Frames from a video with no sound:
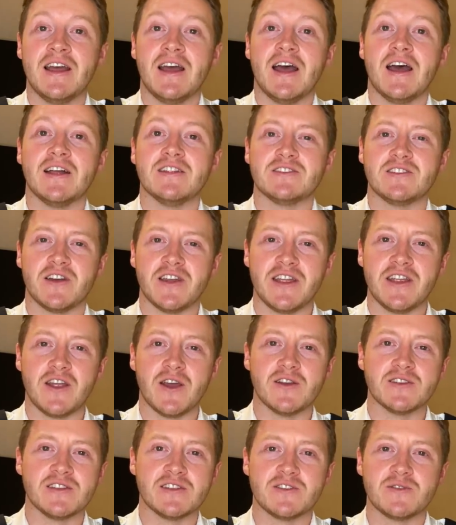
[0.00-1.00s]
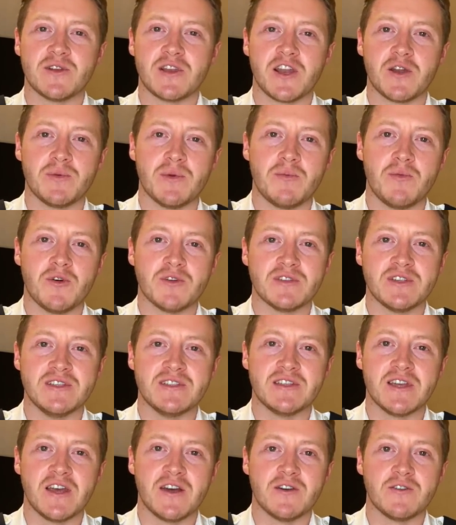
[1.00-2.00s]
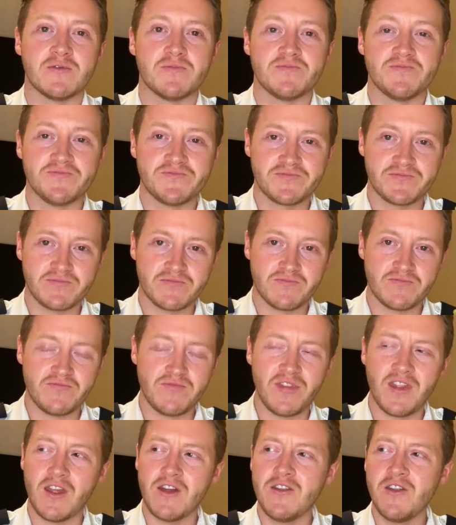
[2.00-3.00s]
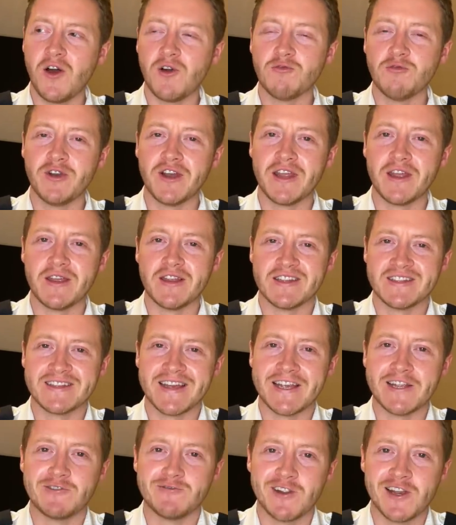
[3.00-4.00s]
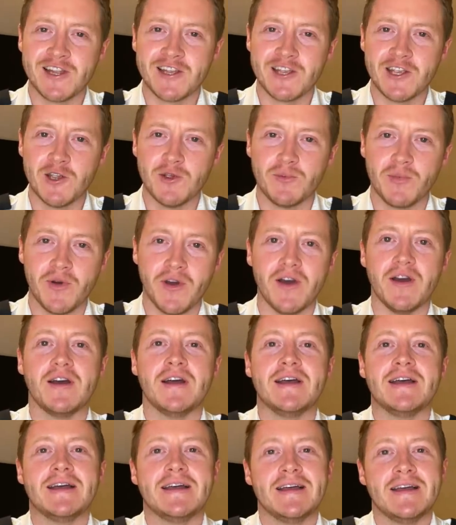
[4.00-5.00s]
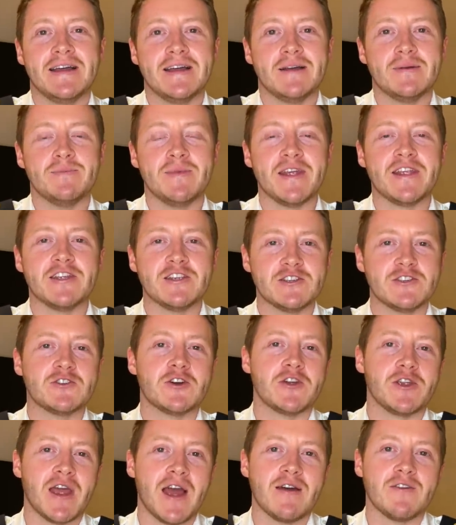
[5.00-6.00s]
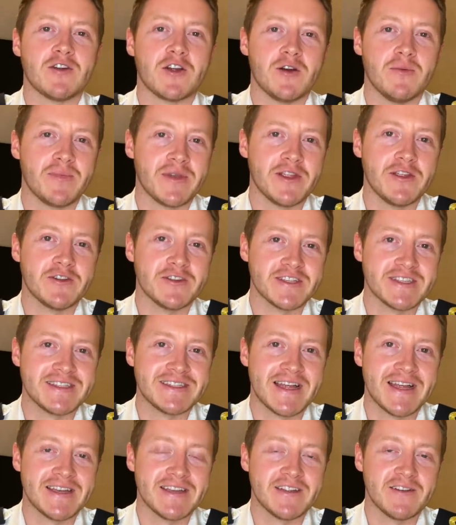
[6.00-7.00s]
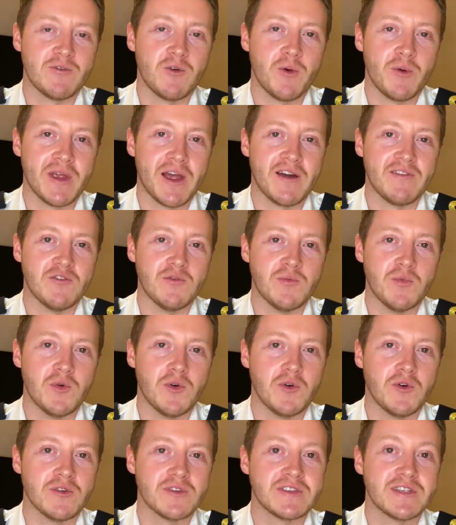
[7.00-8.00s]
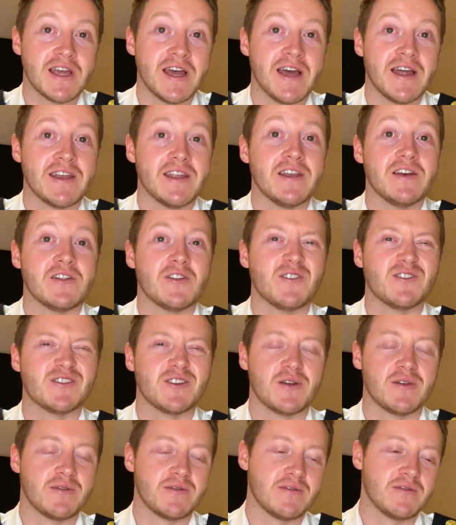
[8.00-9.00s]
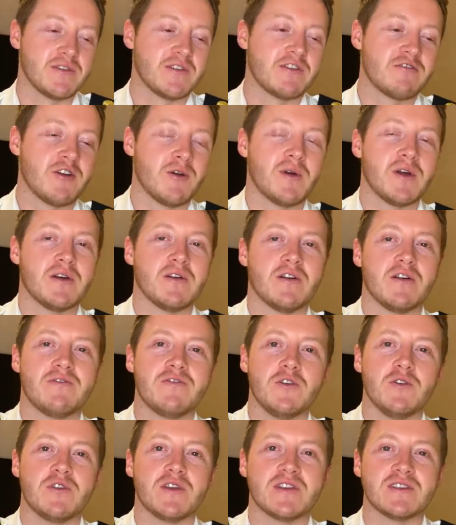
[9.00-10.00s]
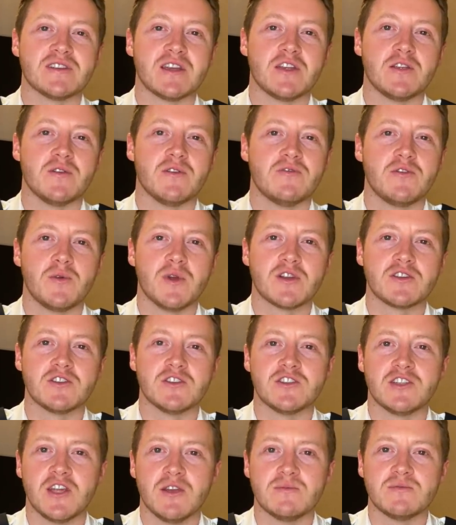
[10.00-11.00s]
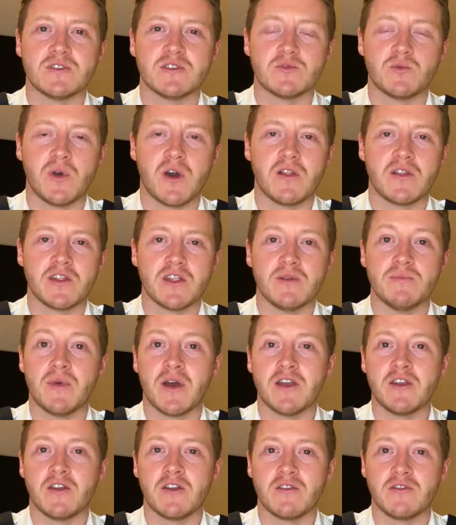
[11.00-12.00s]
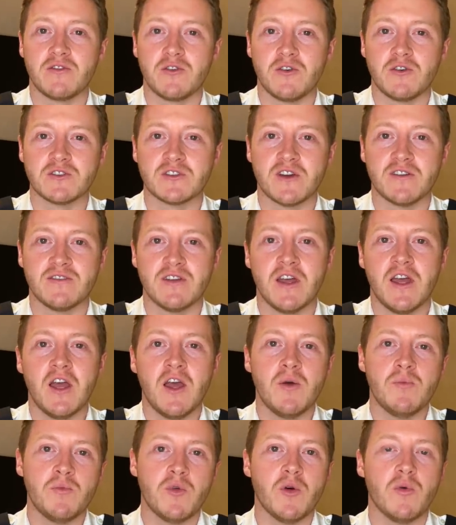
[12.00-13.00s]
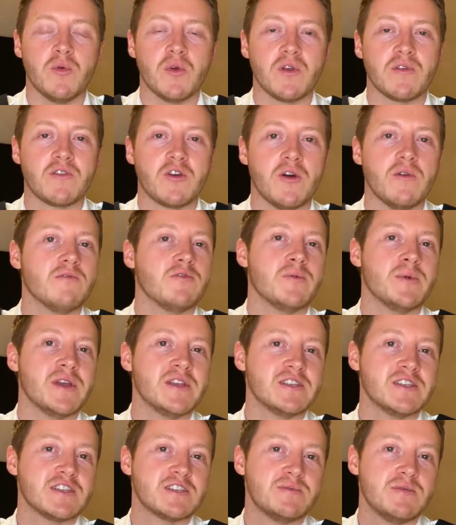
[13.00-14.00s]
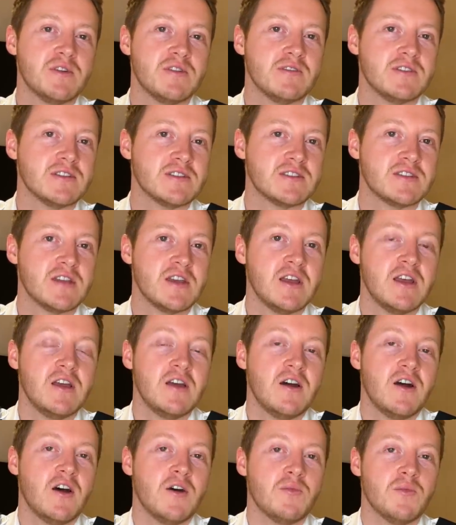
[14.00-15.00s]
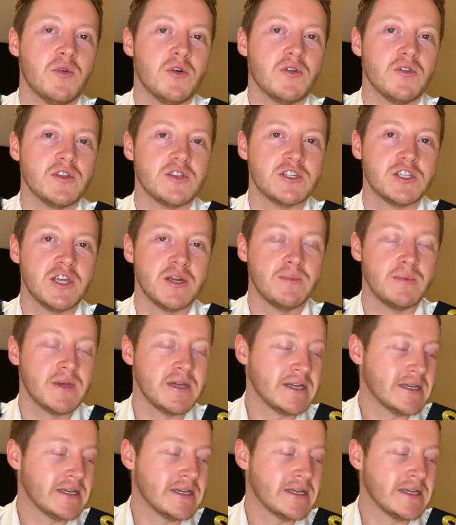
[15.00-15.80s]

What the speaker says: And so he goes into a little bit more detail, not really you'd say grilling you, but making sure you have a complete understanding of what we have on board. And he'll also throw a few things at you, a few extra tips as well that you might not have thought of, but will have come from his experience on board the ship,